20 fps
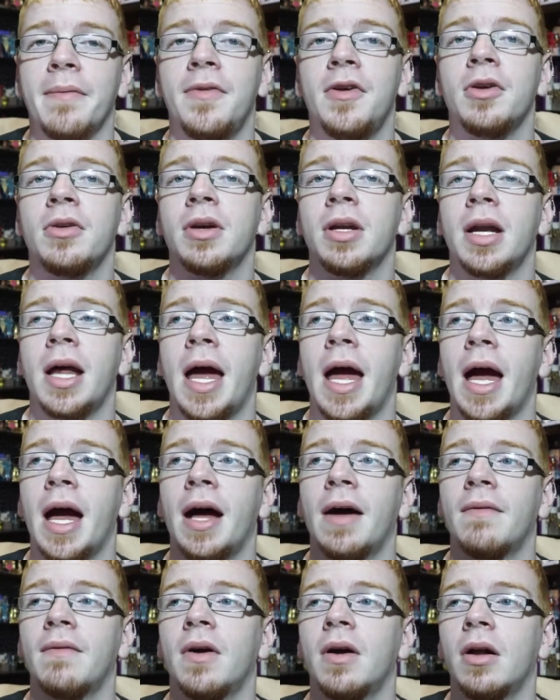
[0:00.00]
if you can
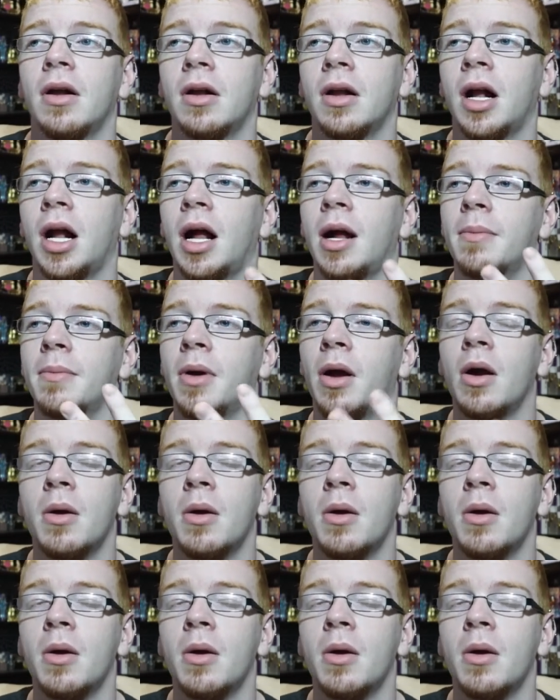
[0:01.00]
have um,